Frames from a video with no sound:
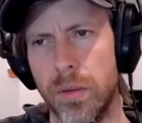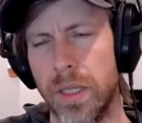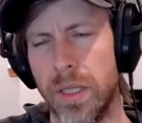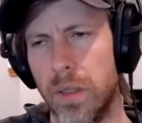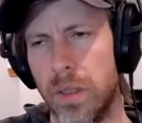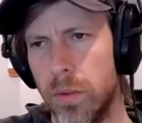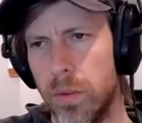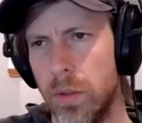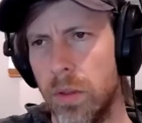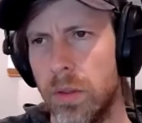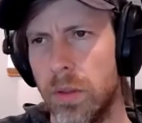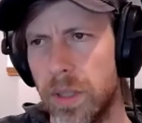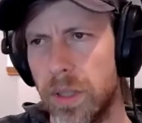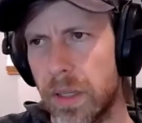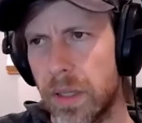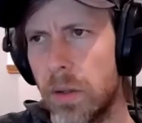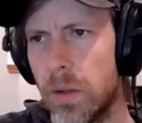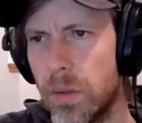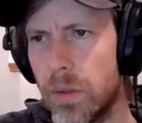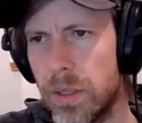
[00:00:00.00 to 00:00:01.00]
and it will
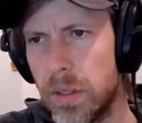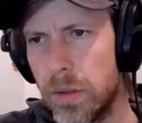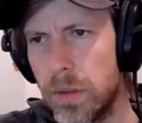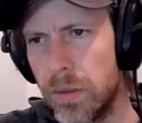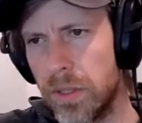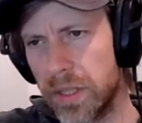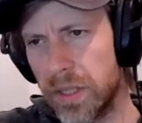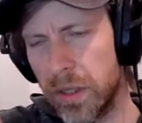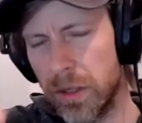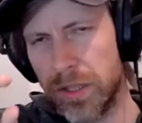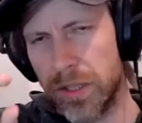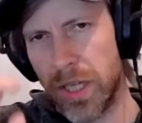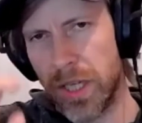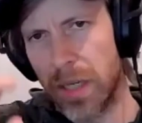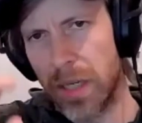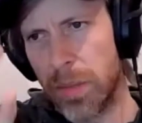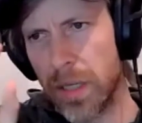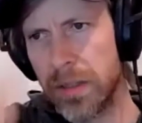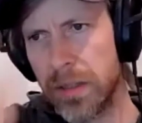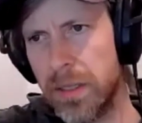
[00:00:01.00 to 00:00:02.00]
there's a little
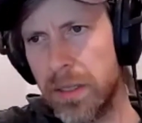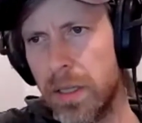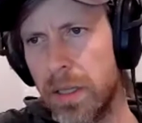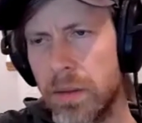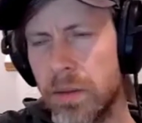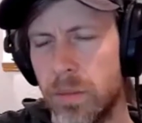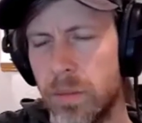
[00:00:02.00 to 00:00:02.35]
checkbox there.